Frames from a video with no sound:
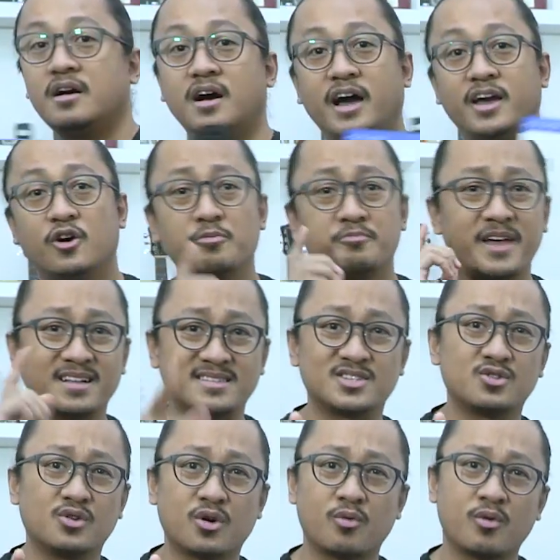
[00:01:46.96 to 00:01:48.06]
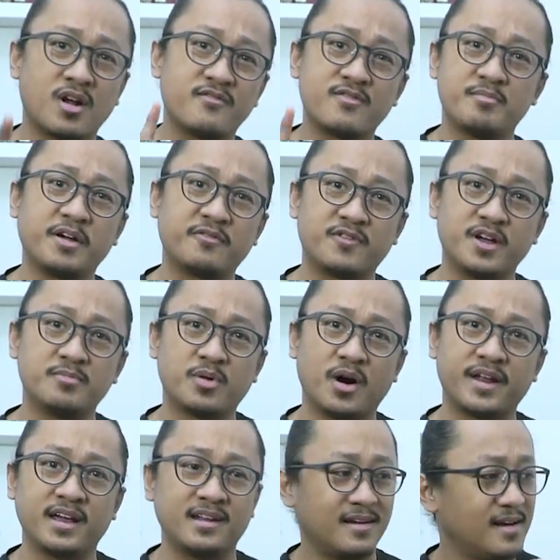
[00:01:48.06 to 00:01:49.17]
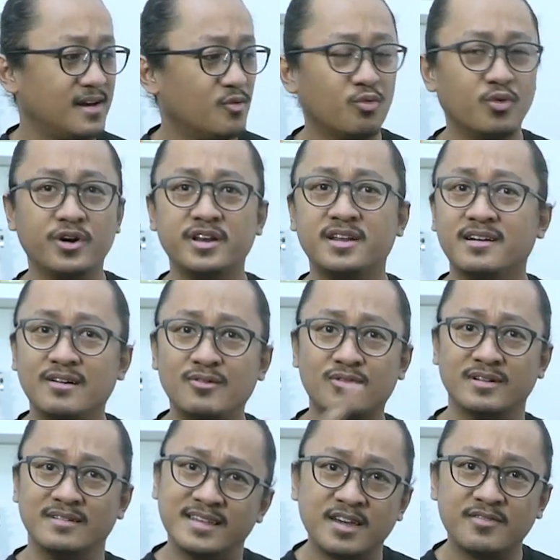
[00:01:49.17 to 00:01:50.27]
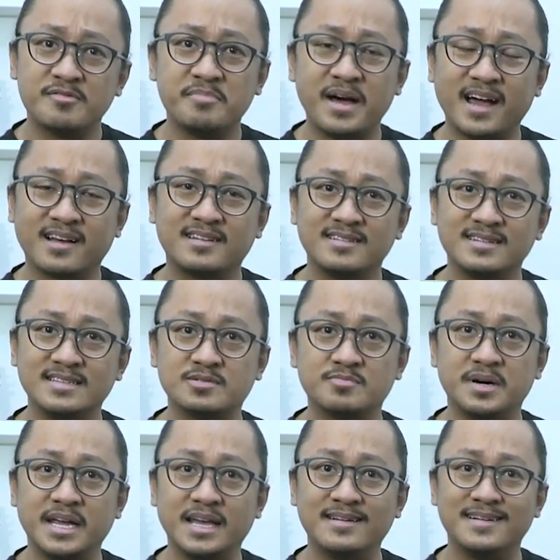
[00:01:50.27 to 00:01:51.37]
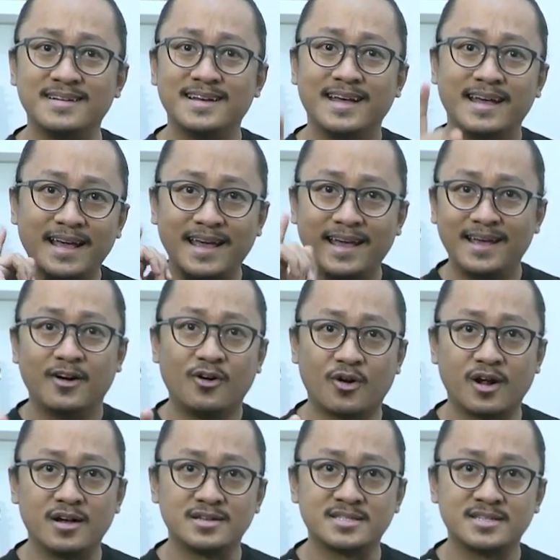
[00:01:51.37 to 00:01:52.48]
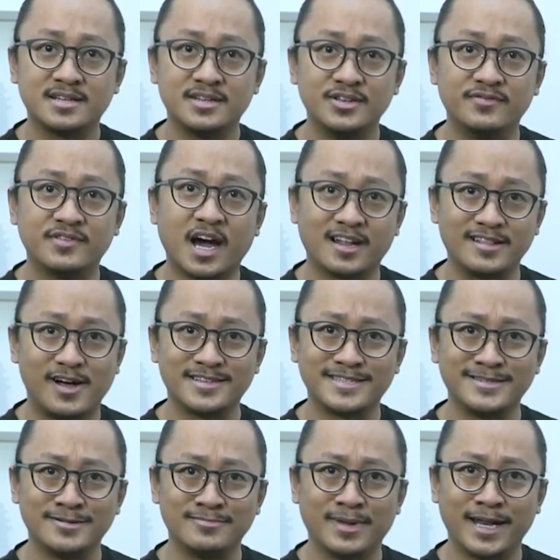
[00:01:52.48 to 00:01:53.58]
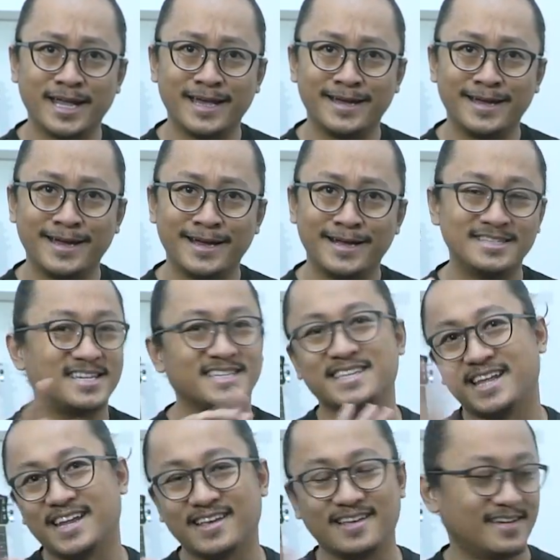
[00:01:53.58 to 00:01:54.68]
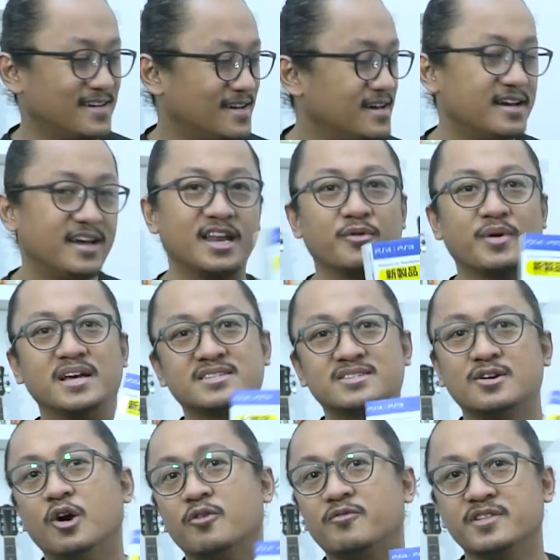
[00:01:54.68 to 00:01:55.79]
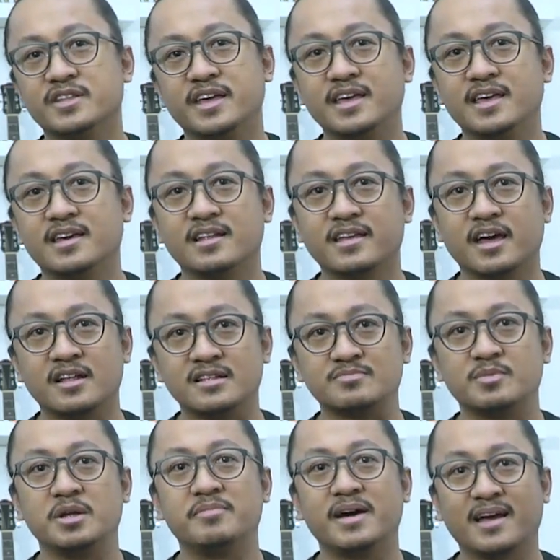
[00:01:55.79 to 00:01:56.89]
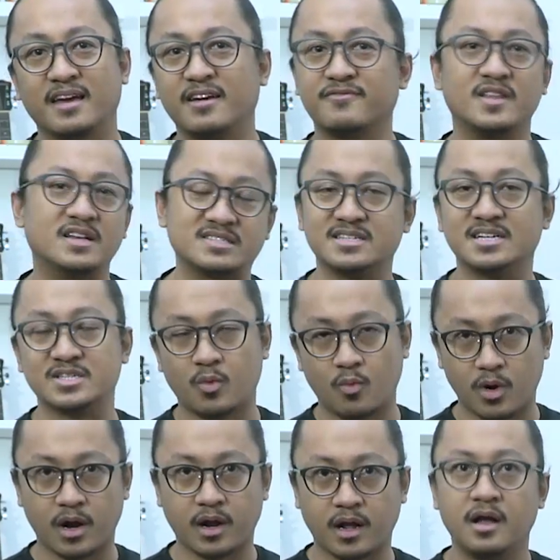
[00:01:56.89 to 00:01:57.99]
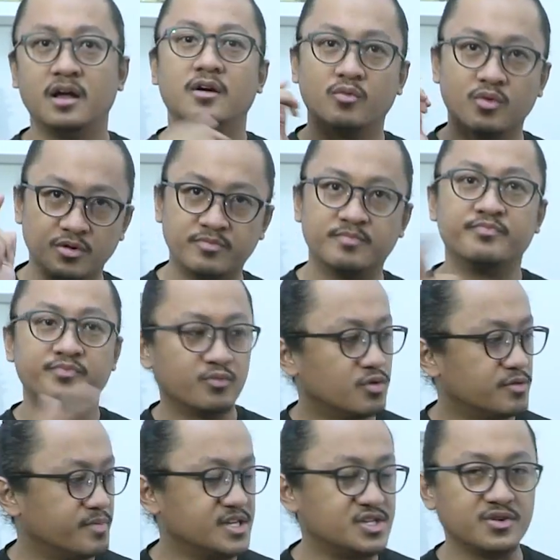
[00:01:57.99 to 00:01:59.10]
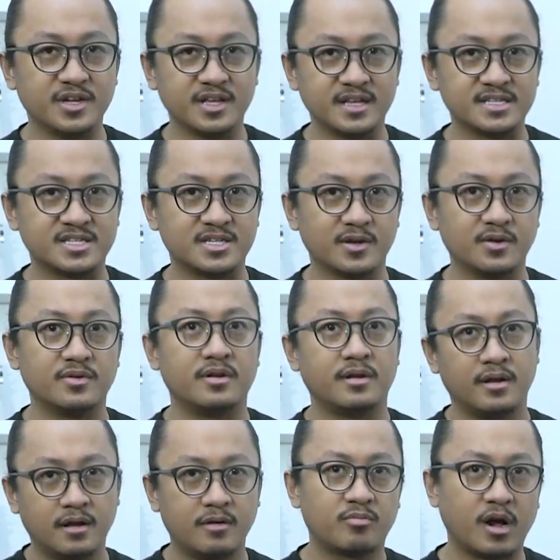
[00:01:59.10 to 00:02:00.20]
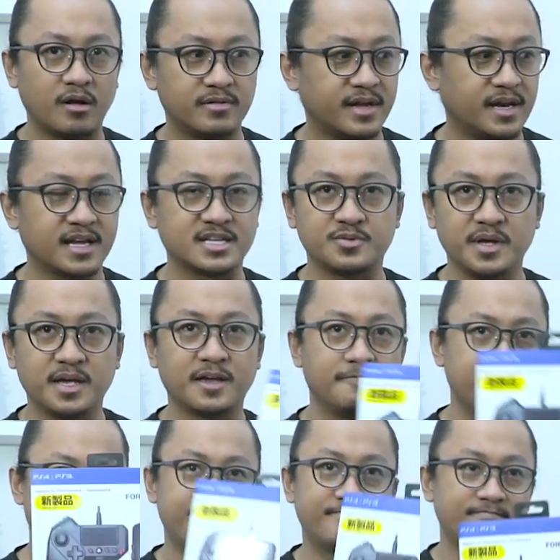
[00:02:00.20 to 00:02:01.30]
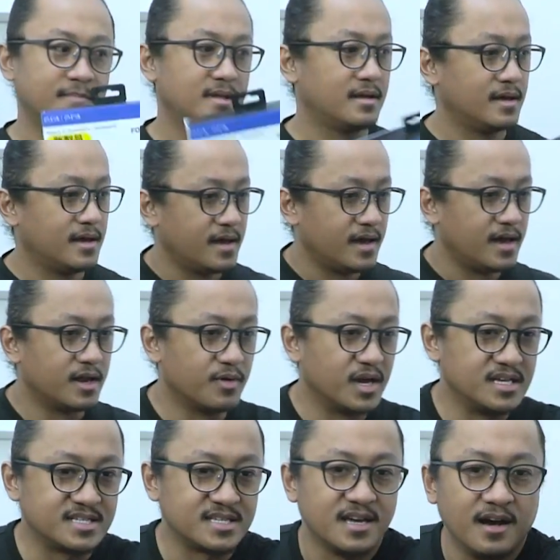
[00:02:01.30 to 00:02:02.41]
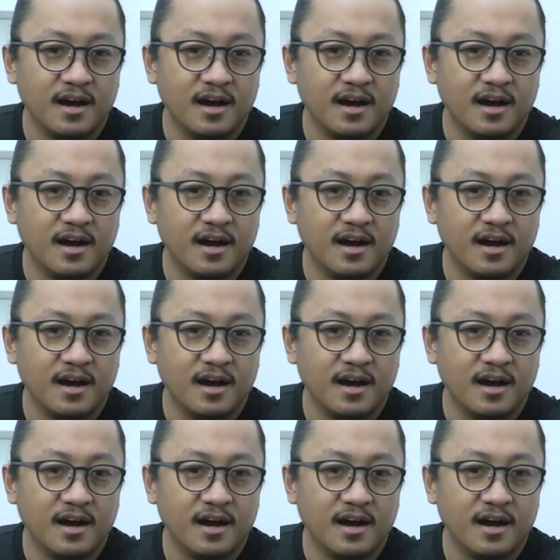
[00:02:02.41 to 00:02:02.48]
I hope that store, wherever my friend bought it, would give him back his money, or else you've got a lawsuit, buddy. Just kidding anyways, hopefully he can get his money back. If this doesn't work, we'll, we'll be shooting this soon, probably next week. Anyways,